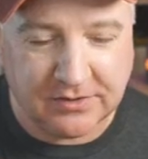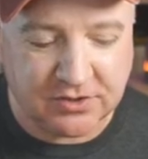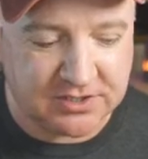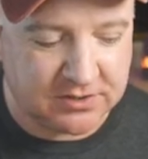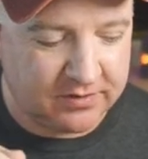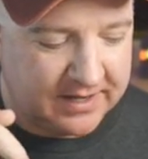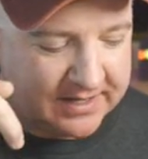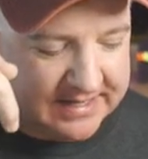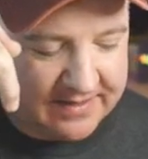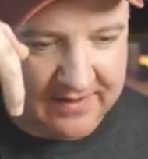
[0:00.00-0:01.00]
just so that I
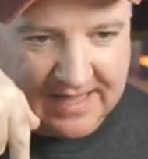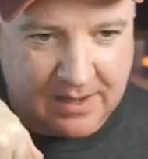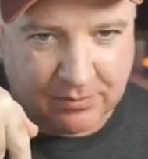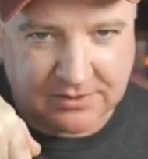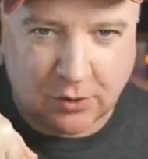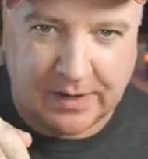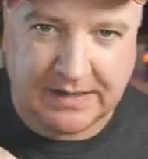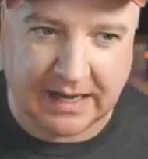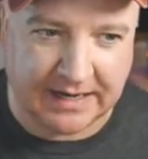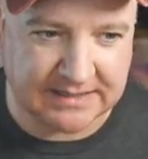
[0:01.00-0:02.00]
can get the cable to go
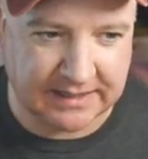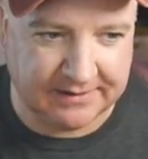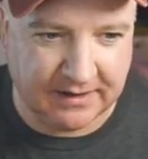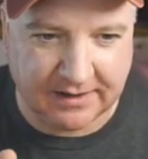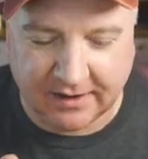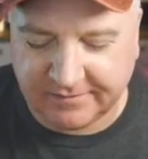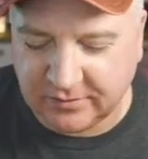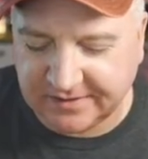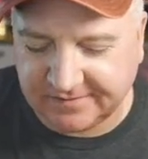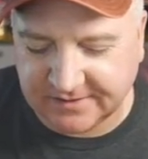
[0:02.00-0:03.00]
in nicely, and a few
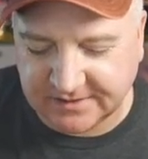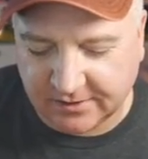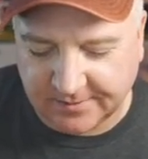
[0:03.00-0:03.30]
different